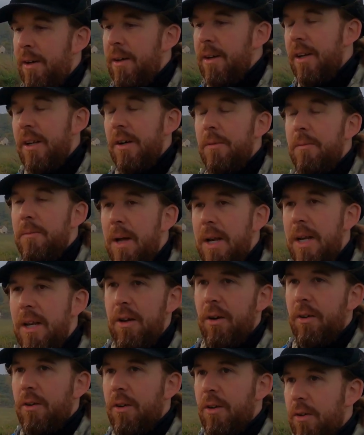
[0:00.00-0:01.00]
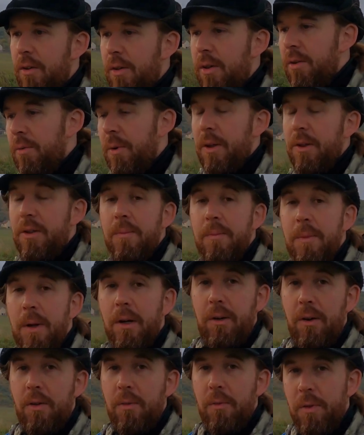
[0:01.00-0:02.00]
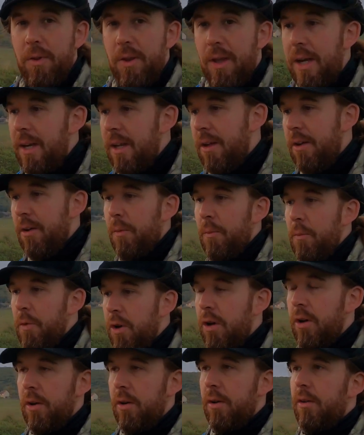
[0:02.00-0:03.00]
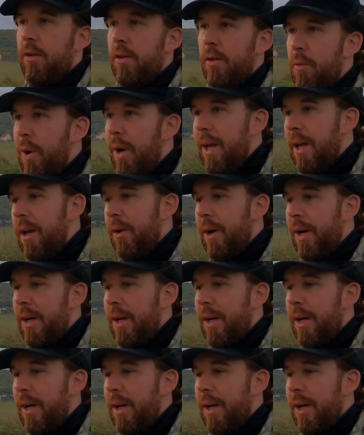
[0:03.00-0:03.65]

You know, many doctors, well, some doctors will say that you can return to regular